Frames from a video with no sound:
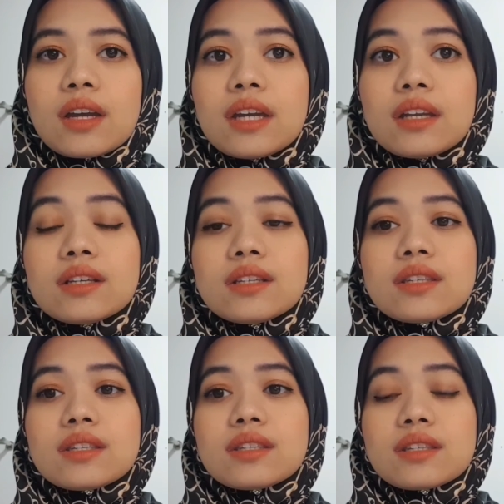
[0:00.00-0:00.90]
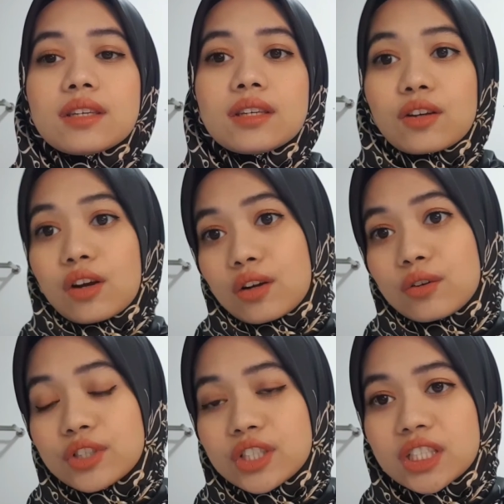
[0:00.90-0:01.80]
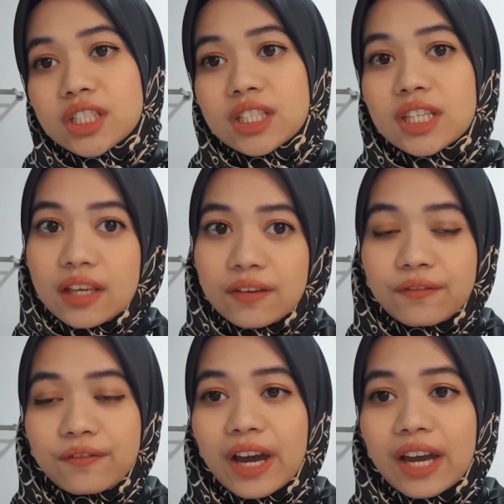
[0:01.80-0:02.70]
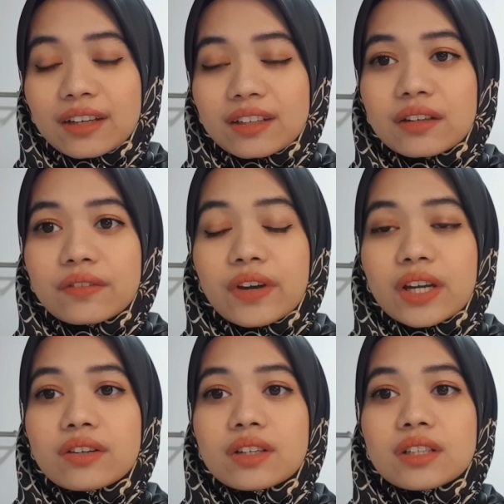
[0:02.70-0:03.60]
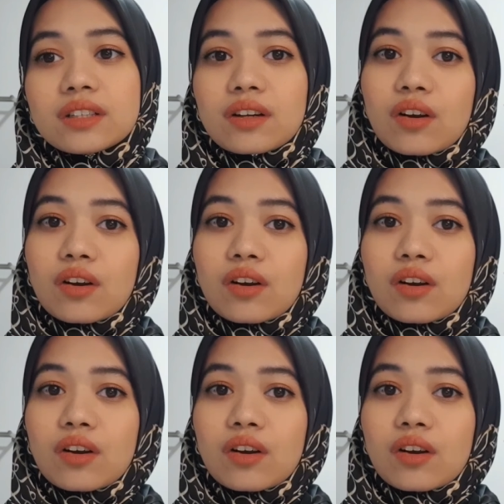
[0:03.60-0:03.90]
It is, in conclusion, in fact, the federal